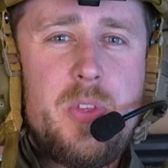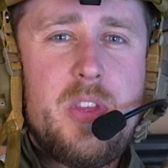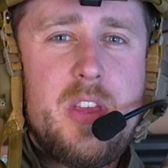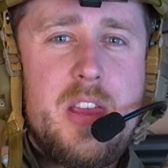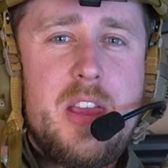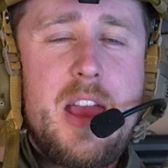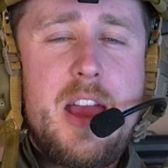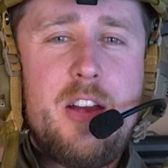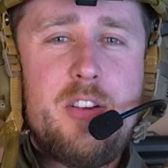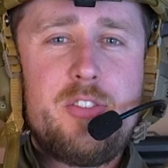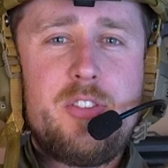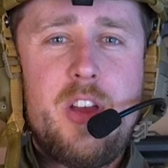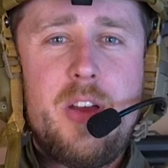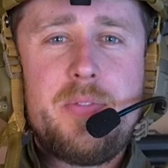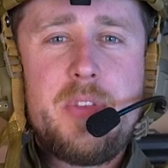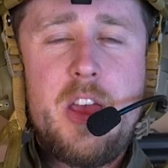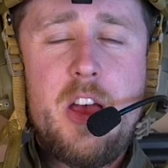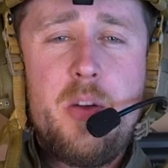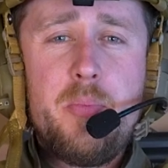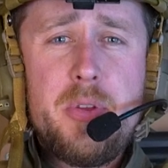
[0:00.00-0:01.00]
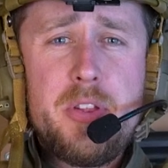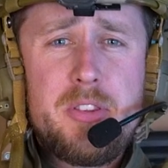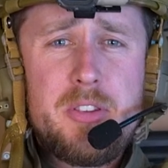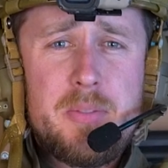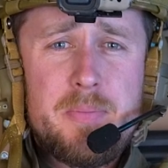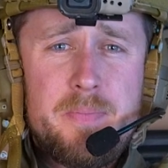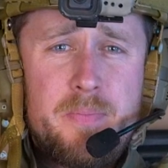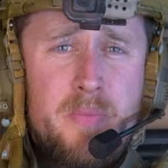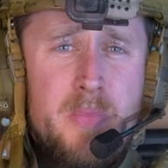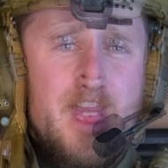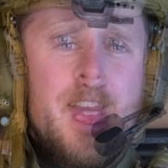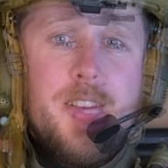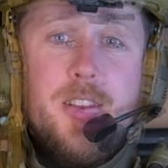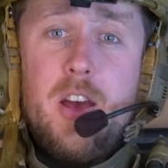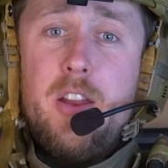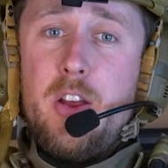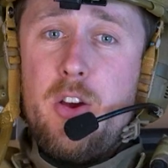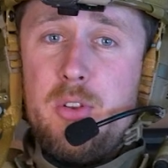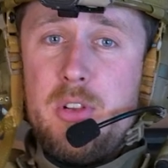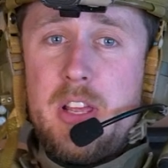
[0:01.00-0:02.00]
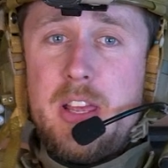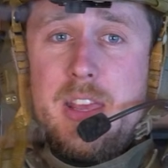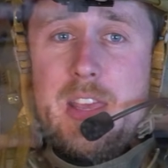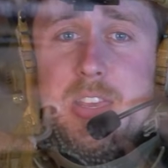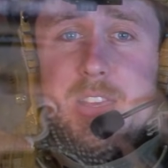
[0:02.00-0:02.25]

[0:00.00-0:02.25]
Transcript: the Airsoft helmets. Not only